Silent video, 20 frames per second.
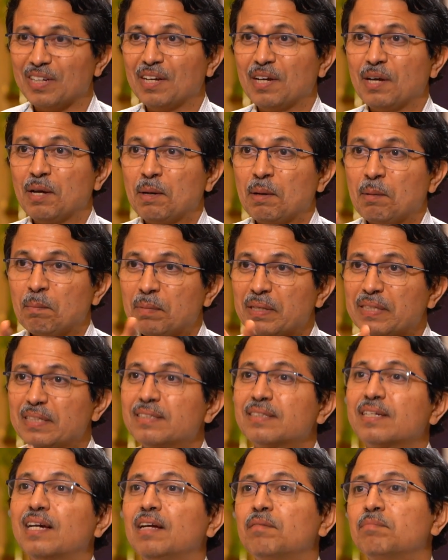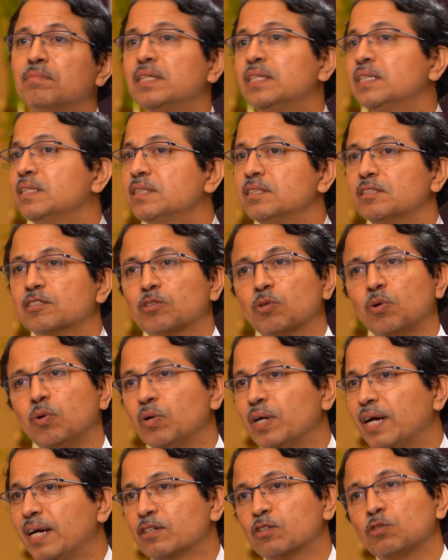Yeah. But this can be
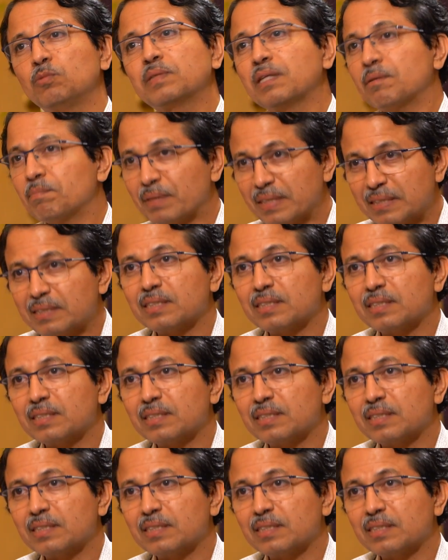stored at room temperature.